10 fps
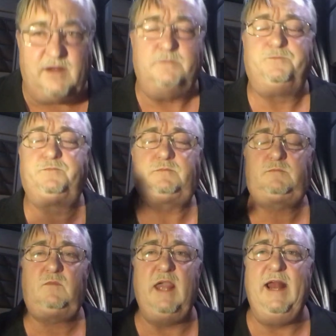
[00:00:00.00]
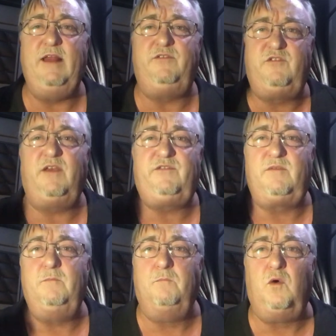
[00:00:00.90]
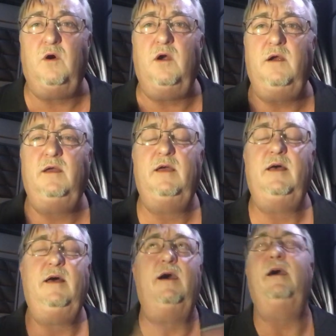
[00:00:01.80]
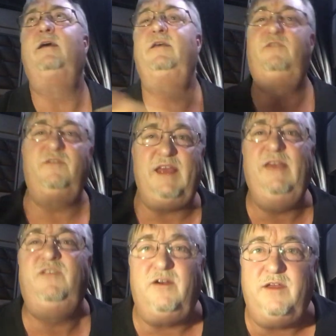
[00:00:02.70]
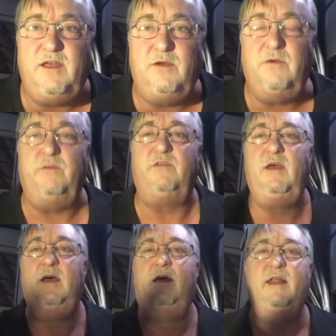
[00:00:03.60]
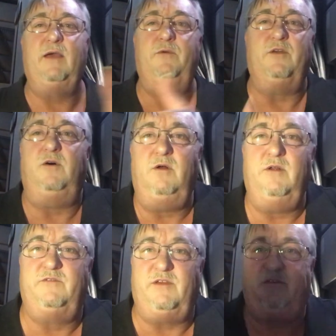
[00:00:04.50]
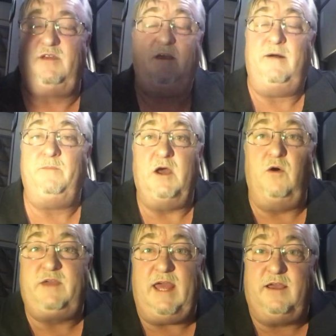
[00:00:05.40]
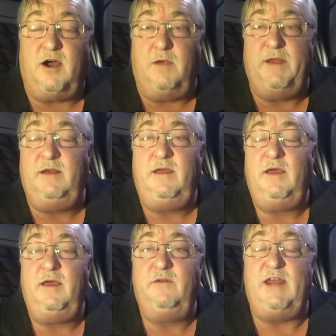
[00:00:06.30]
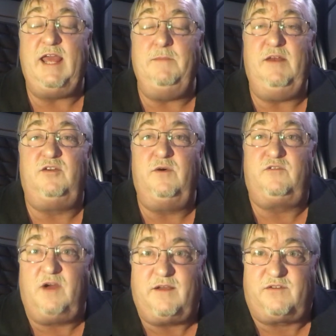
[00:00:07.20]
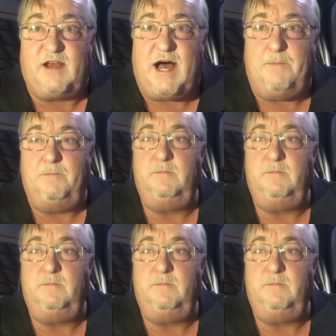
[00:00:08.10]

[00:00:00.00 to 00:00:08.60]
it, and it's just more, it's just easier to use. Like with the whole just, okay, Garmin, take me to a truck stop.